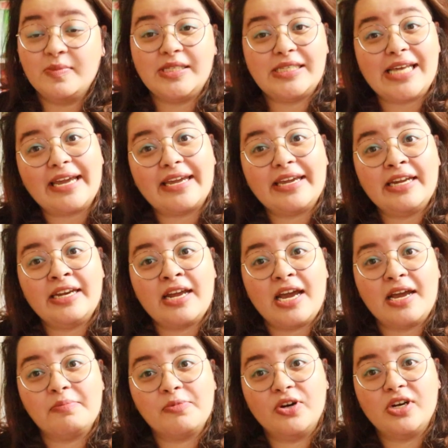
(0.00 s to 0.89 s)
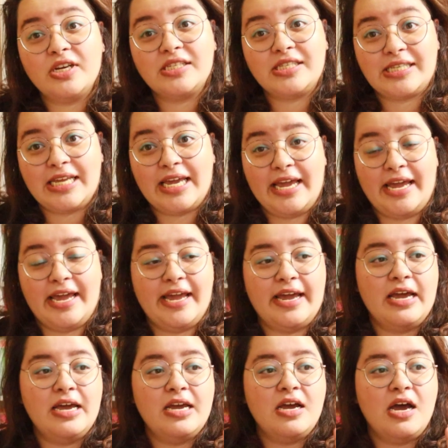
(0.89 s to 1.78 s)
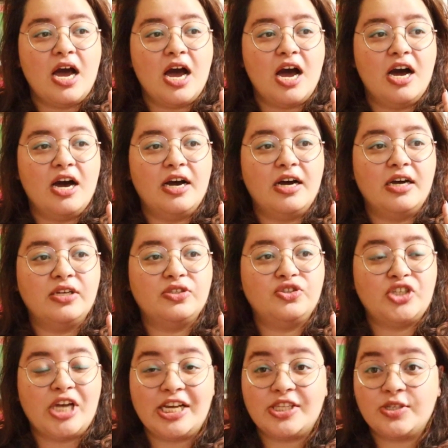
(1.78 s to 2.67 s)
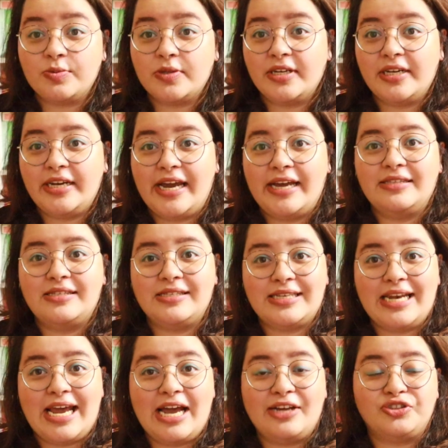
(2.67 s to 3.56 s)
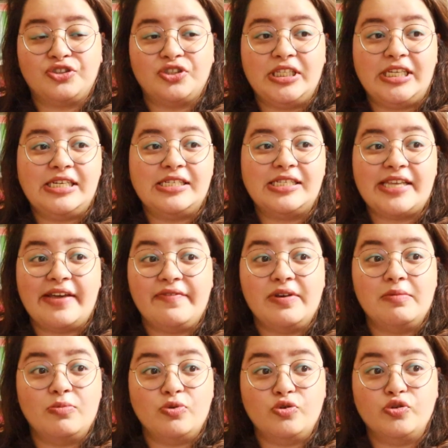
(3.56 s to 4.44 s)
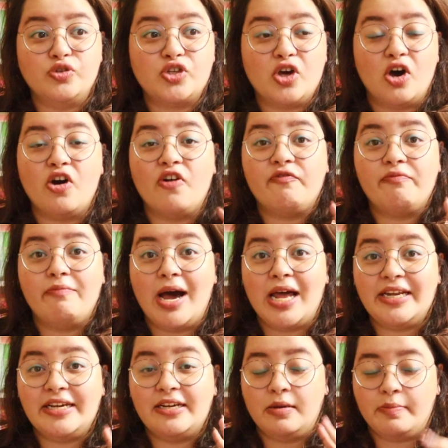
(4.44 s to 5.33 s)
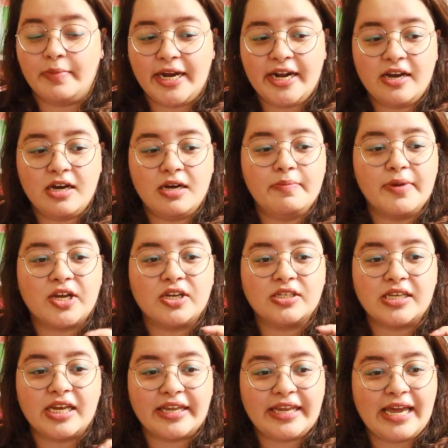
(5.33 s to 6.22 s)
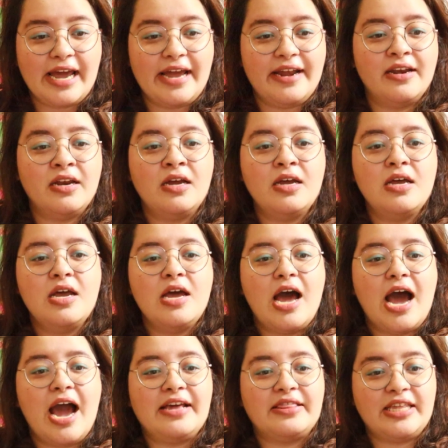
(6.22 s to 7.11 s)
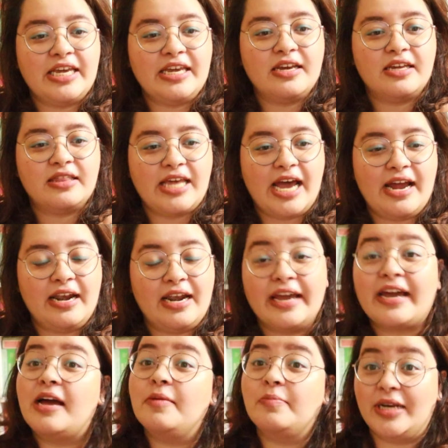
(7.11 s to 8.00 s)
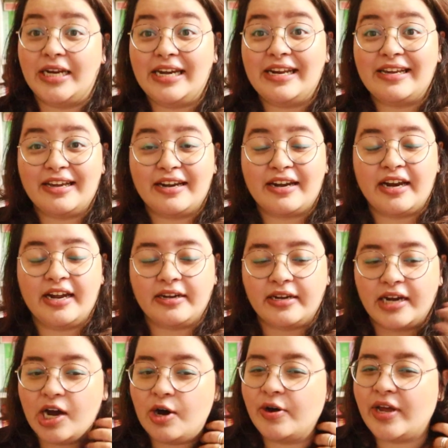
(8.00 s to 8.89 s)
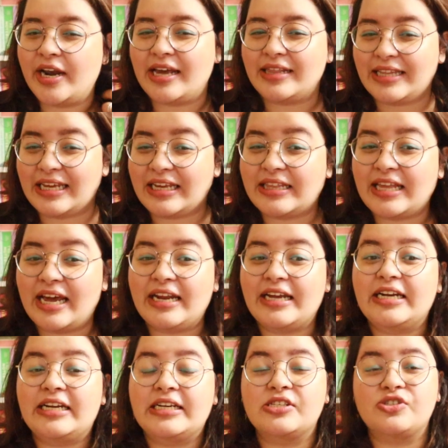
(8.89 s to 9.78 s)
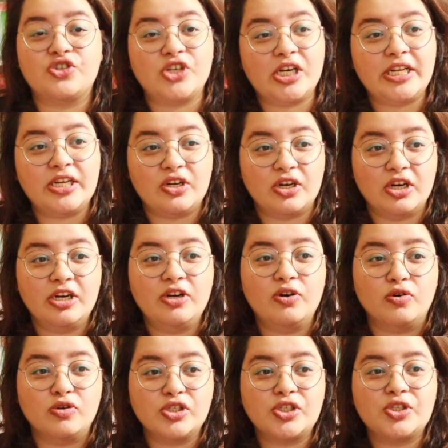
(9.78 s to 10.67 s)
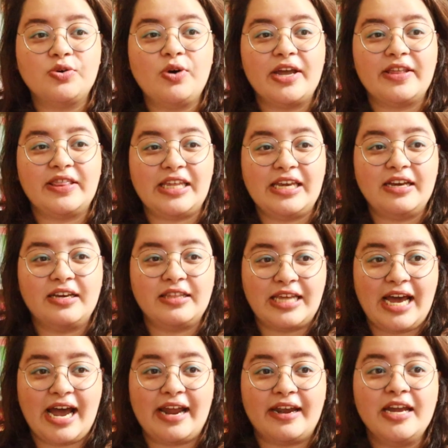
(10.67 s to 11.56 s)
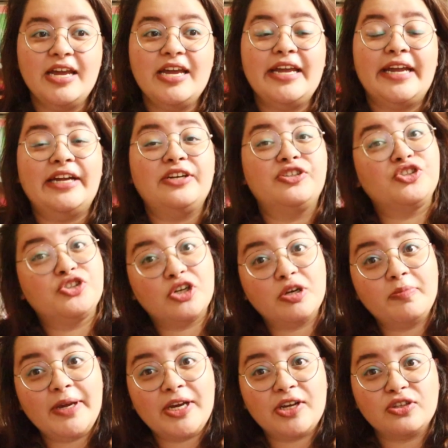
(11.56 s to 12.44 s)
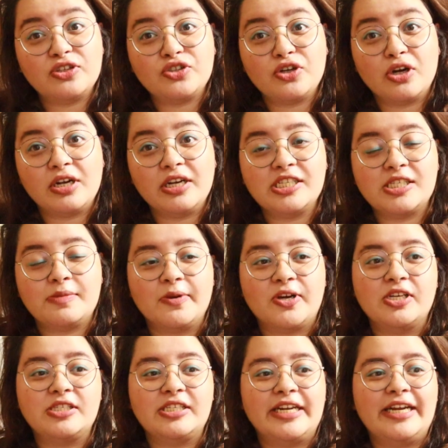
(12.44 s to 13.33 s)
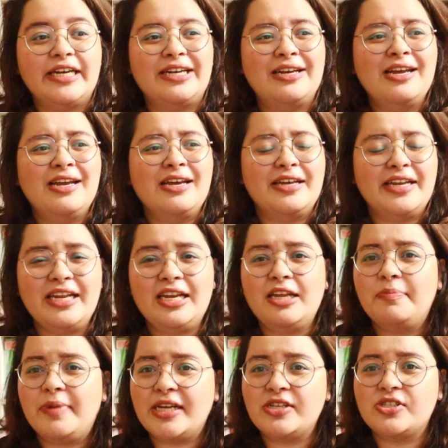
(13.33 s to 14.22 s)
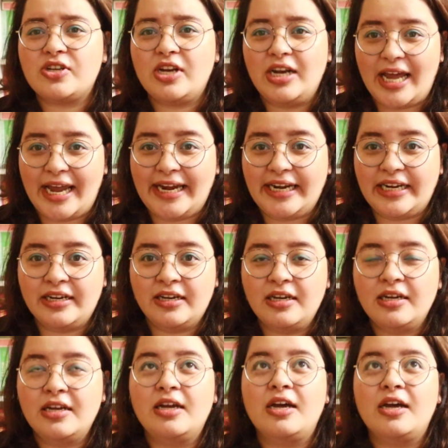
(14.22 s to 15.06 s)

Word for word: Second, I'm gonna say Chats with the Dead / The Seven Moons of Maali Almeida, because again I think that I'm reading it right now and I think that it is really good. Also, I think that it should be on the shortlist because it really brings to light